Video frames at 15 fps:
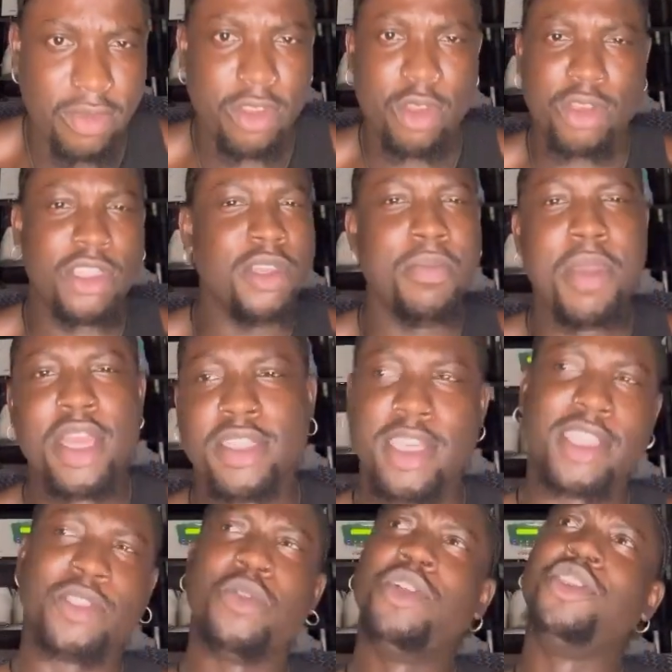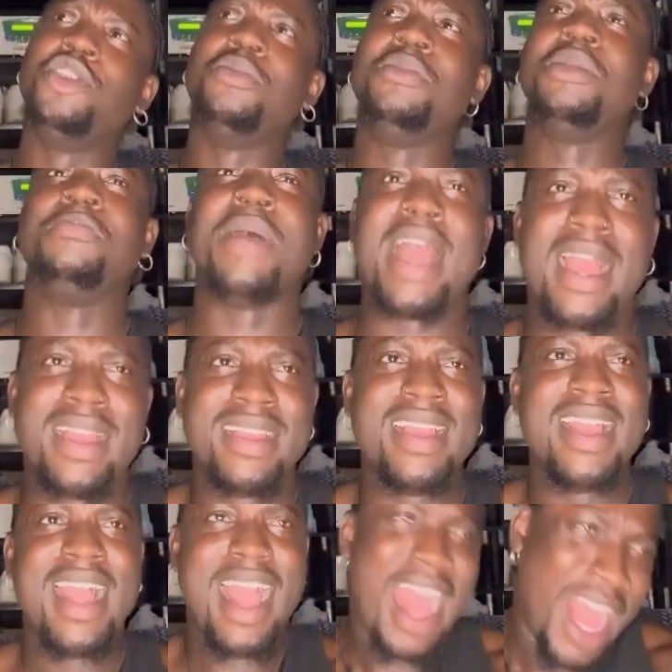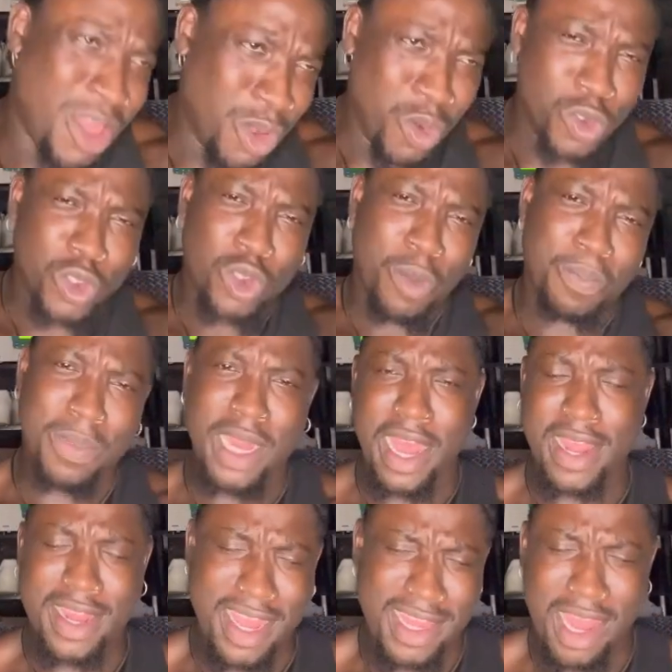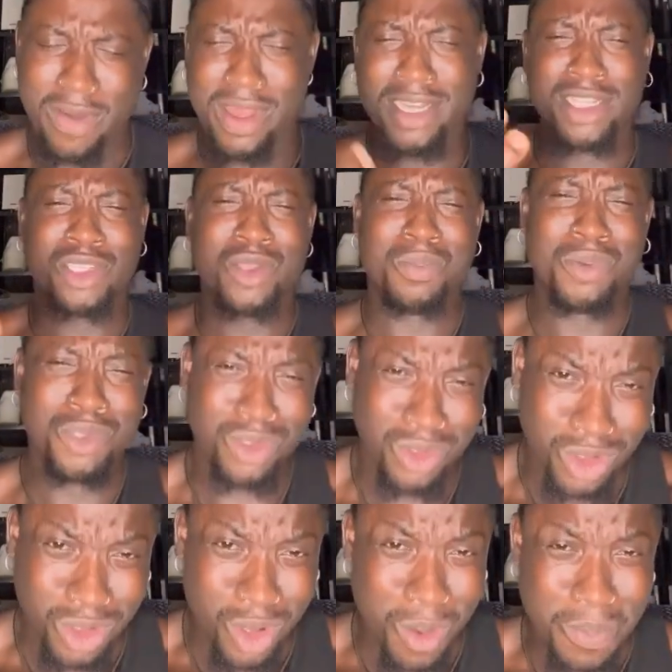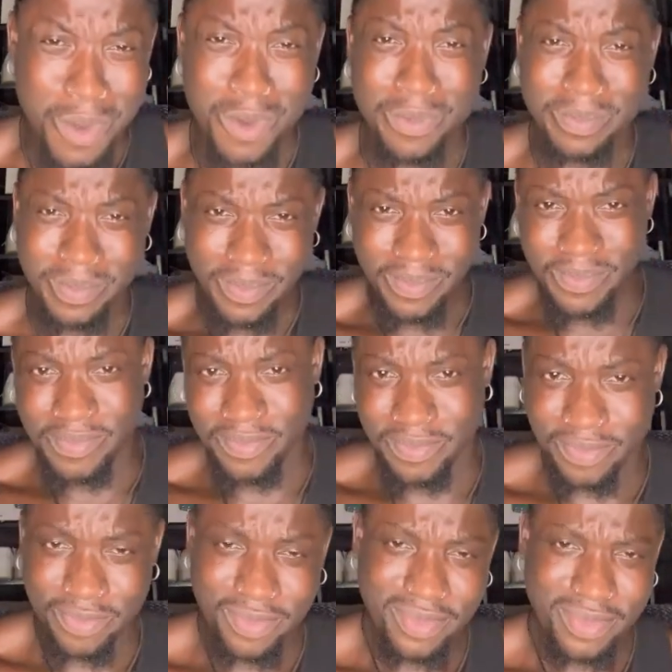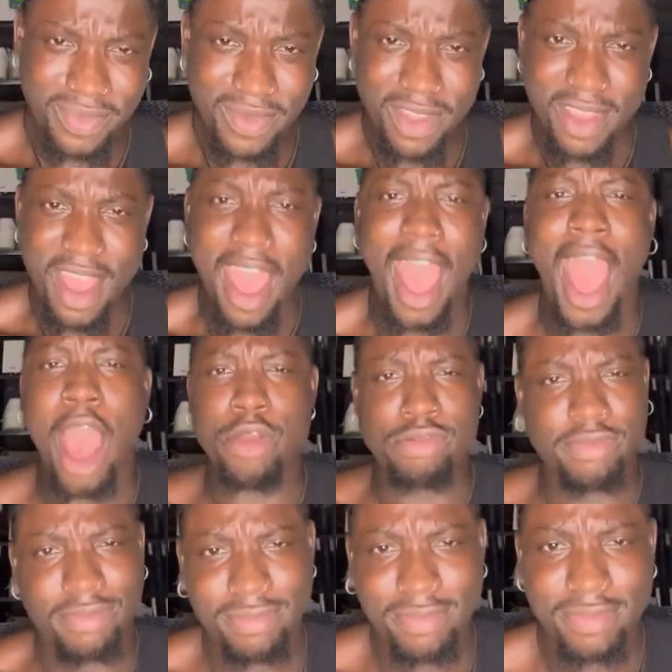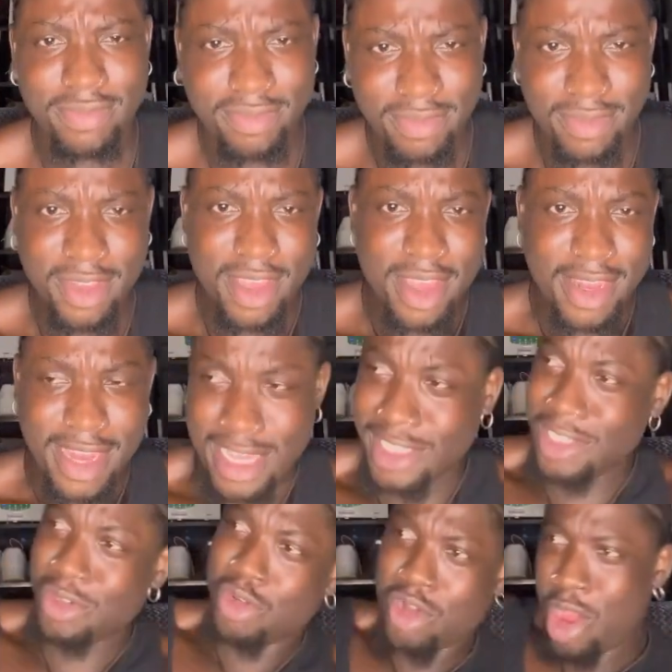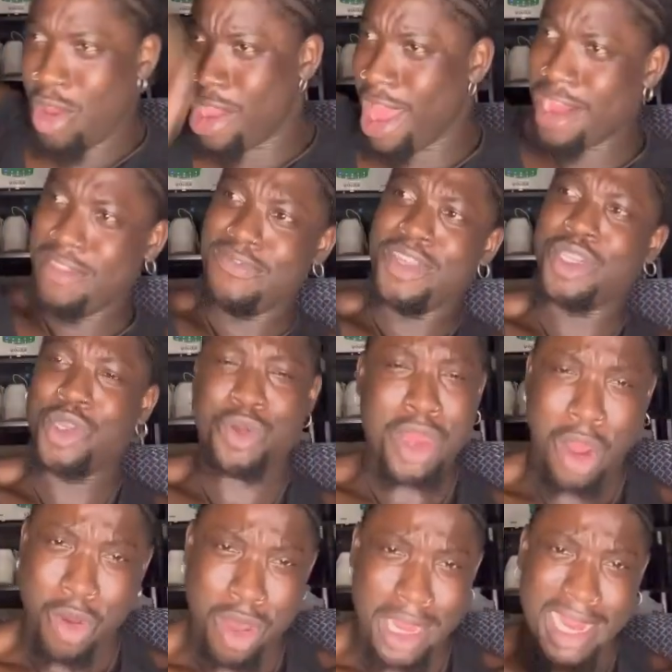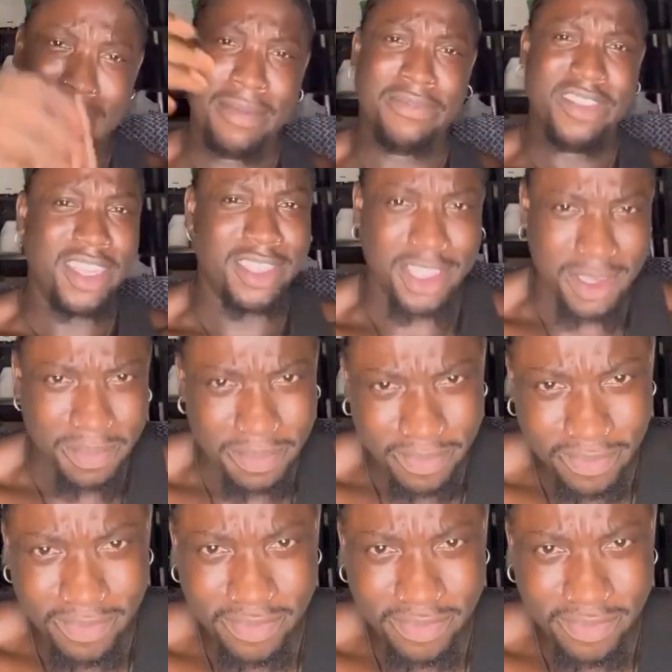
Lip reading: Does it make sense? What do you mean by how you go stop me like that? How are they supposed to stop you? How? Next thing, you know, carry video, now one claim victim.